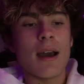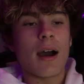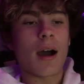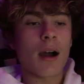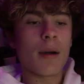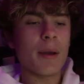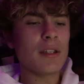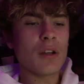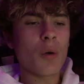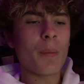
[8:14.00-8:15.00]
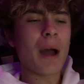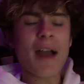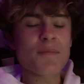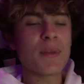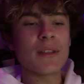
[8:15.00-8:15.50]
And
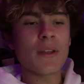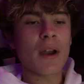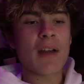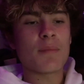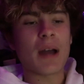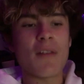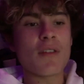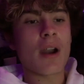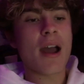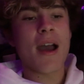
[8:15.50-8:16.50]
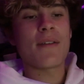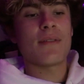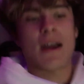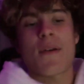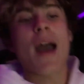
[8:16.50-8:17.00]
I've been there.
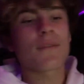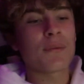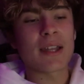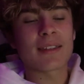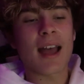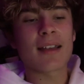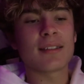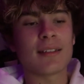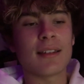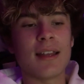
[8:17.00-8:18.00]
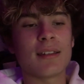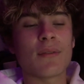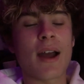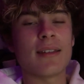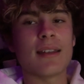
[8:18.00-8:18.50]
I've had fantastic days.
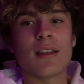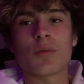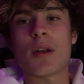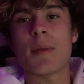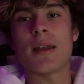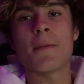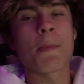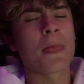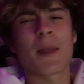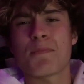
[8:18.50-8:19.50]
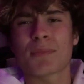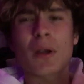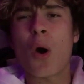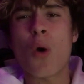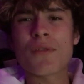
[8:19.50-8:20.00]
I've had days where I made
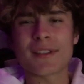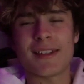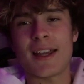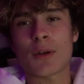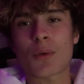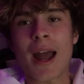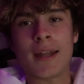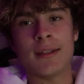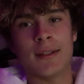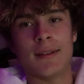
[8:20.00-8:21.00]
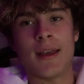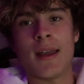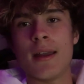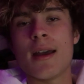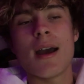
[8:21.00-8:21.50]
over 10 grand in a
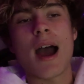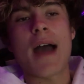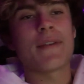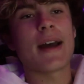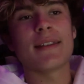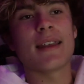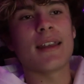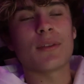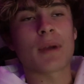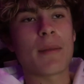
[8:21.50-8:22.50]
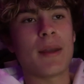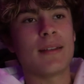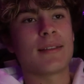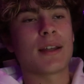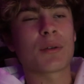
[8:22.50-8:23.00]
day. I've had days where I
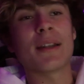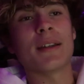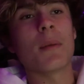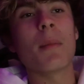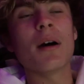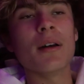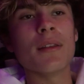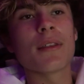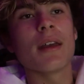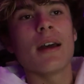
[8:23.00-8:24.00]
made 10 grand in a month,